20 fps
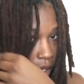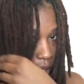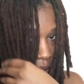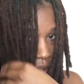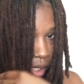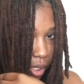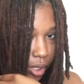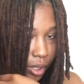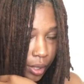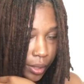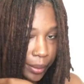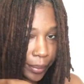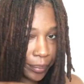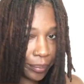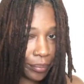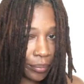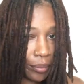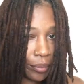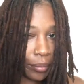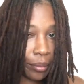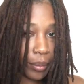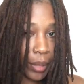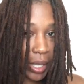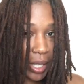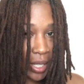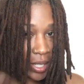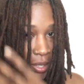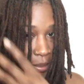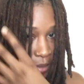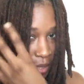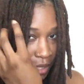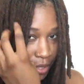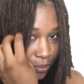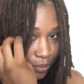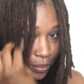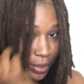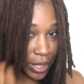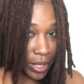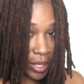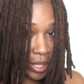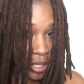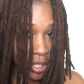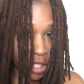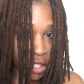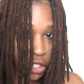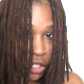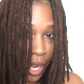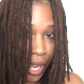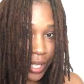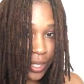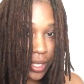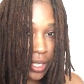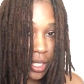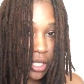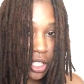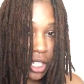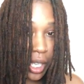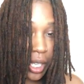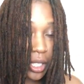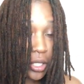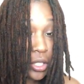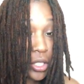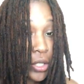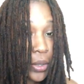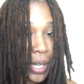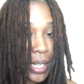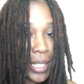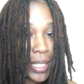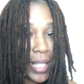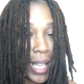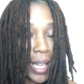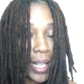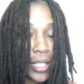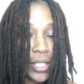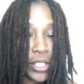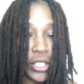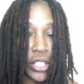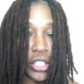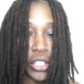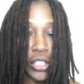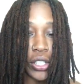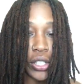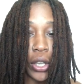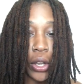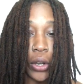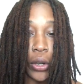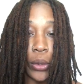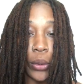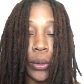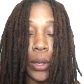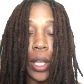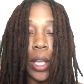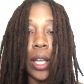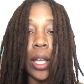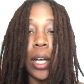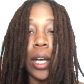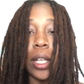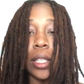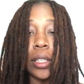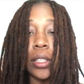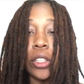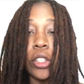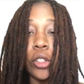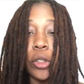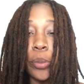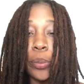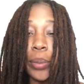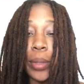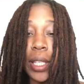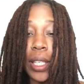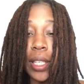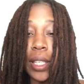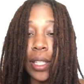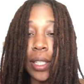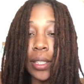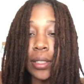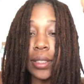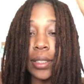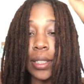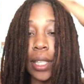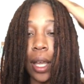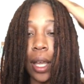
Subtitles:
Because it would be such a drastic change, so I decided to just go a little bit